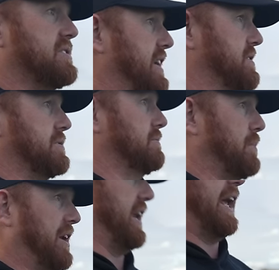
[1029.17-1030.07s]
since
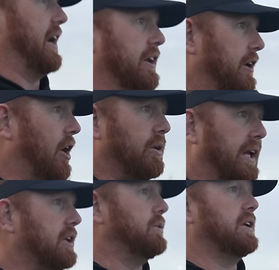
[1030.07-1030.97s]
Montana, you know,
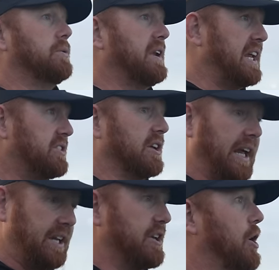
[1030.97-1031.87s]
like you you need to
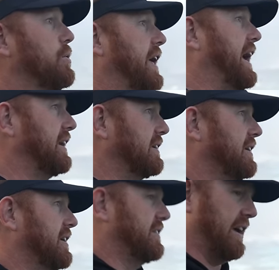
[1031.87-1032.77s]
like know that
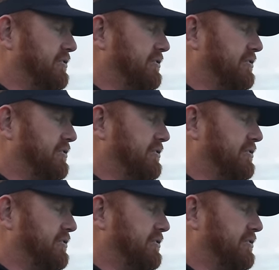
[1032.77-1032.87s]
that